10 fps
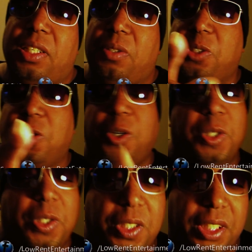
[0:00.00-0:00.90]
What's
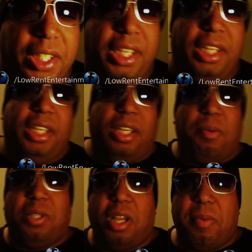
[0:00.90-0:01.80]
going on? I'm
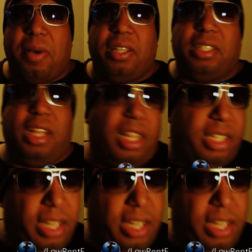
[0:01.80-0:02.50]
going to talk about